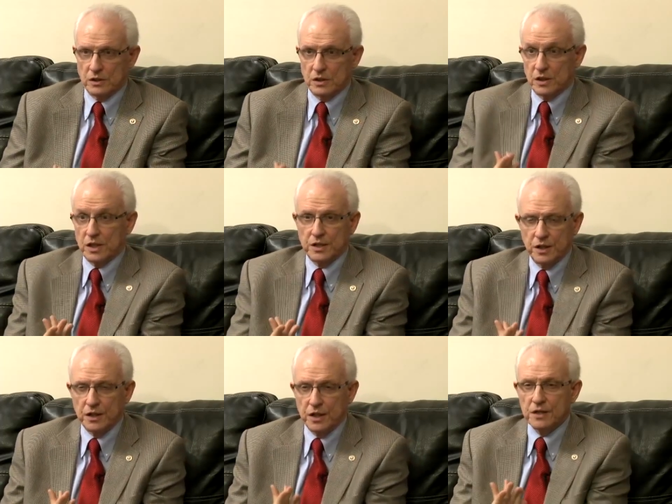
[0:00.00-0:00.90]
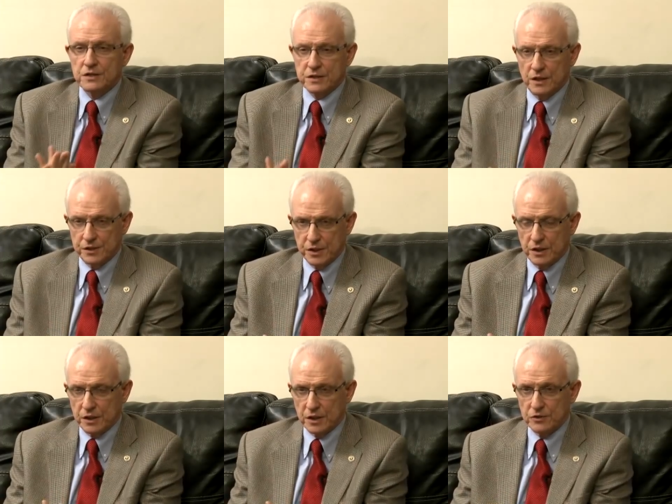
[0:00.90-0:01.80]
hard in
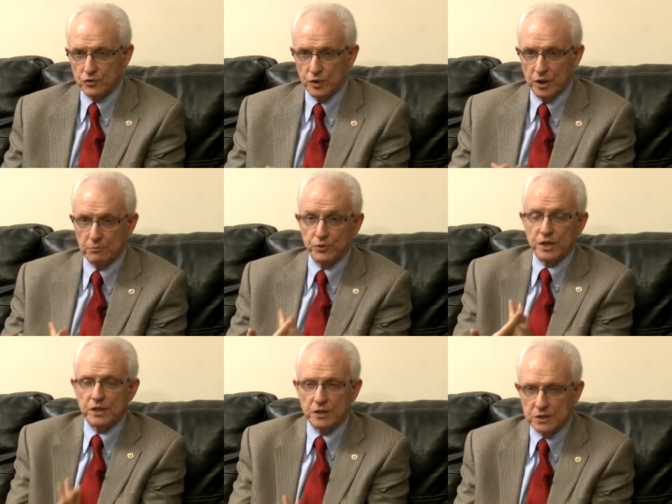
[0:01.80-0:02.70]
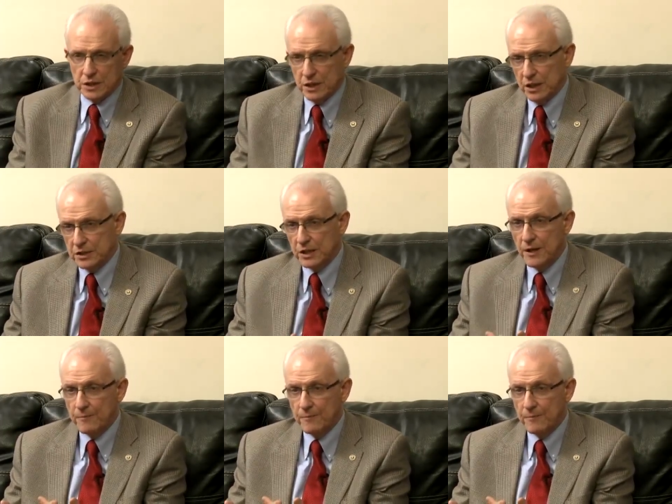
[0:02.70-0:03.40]
insulting a country, in breaking ties,